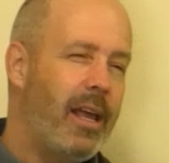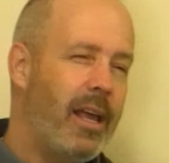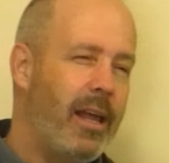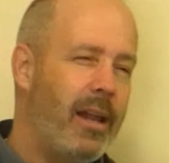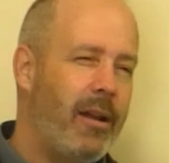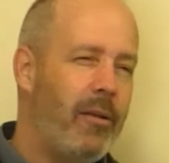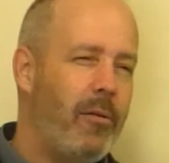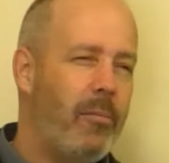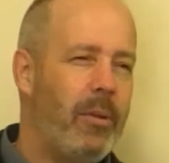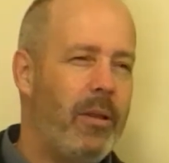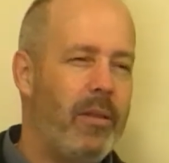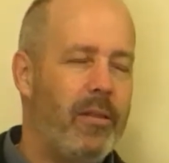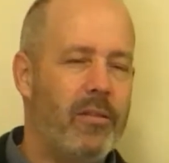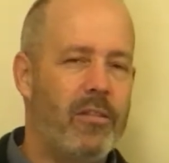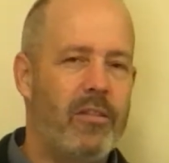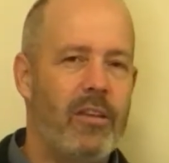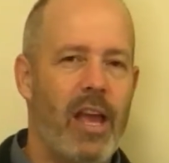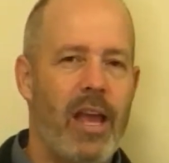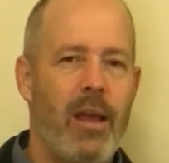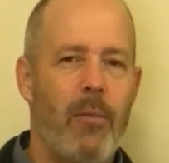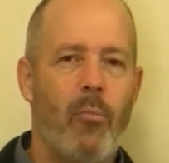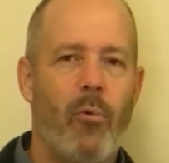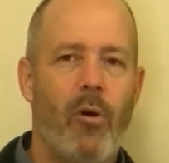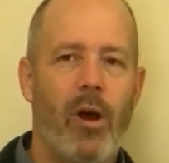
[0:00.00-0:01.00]
And it would be the
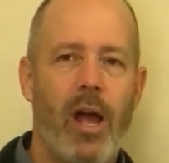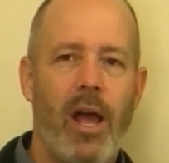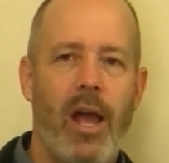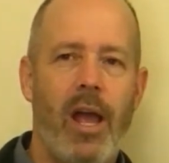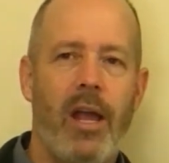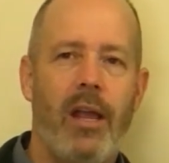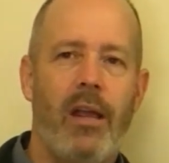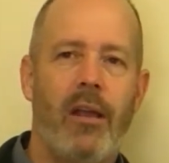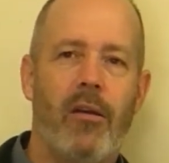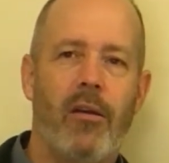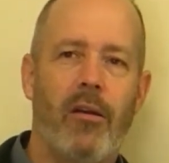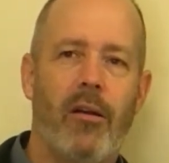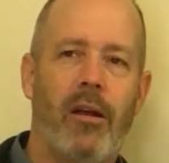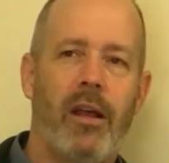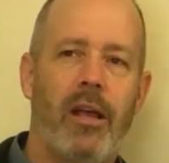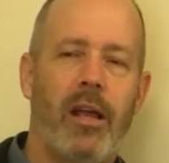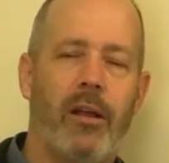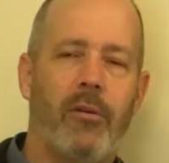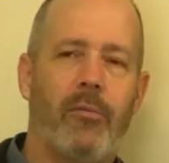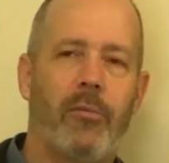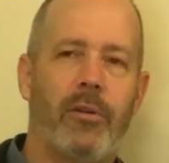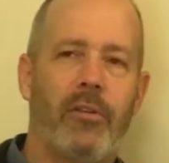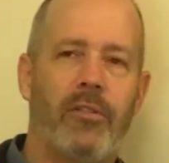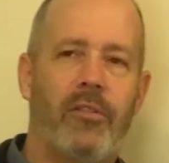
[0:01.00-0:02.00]
same way here,
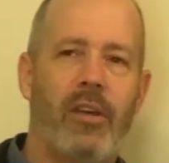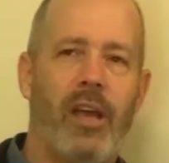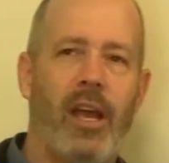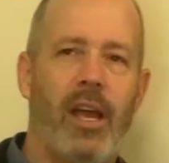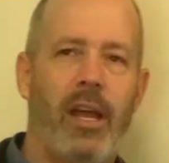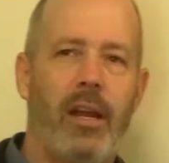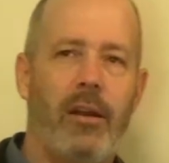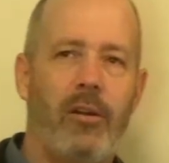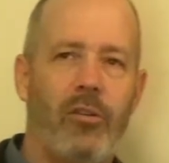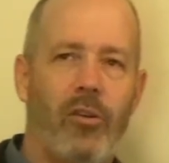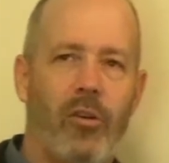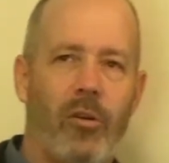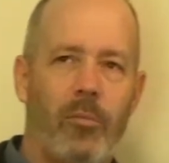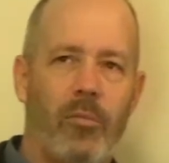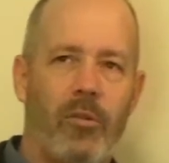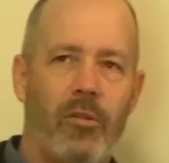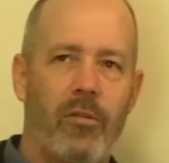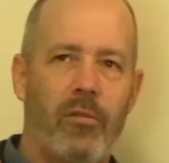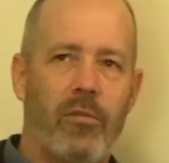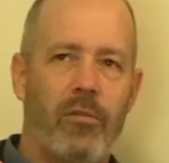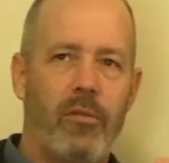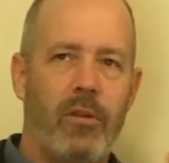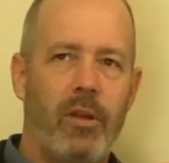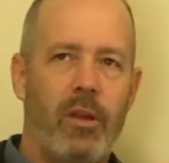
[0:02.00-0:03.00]
Hick would say, in terms
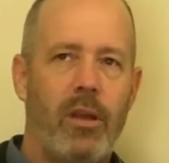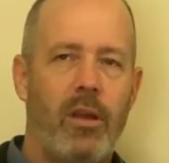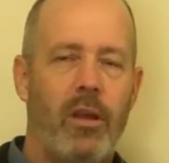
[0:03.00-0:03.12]
of